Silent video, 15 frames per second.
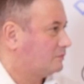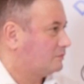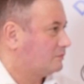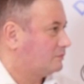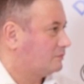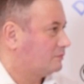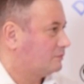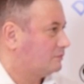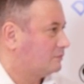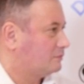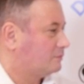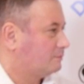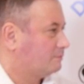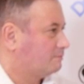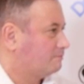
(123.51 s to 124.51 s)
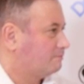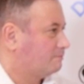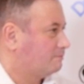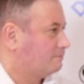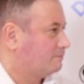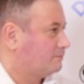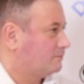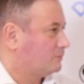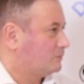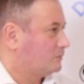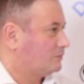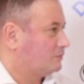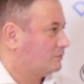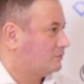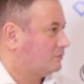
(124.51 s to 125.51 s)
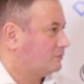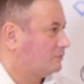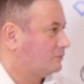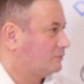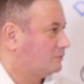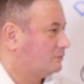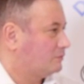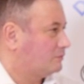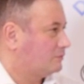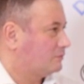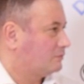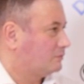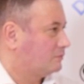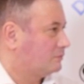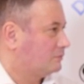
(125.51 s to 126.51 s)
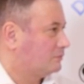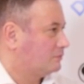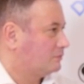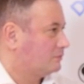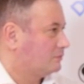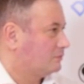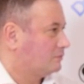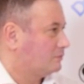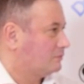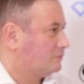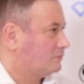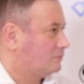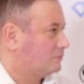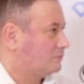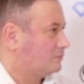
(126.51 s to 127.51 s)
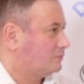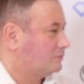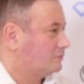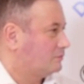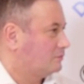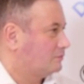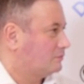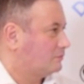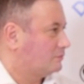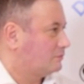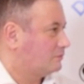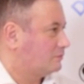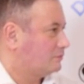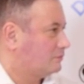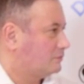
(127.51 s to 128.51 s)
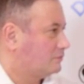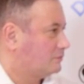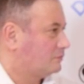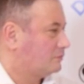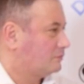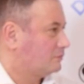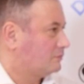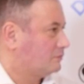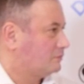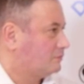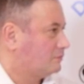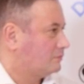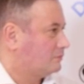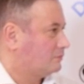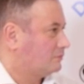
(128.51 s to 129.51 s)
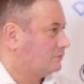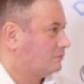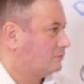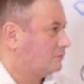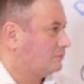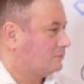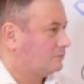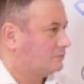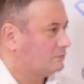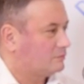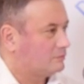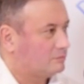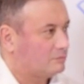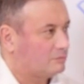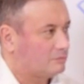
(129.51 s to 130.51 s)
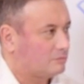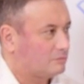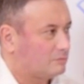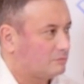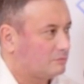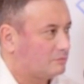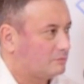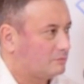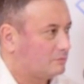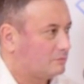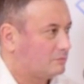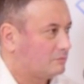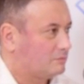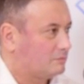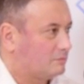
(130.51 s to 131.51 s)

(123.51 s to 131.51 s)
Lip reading: (silent)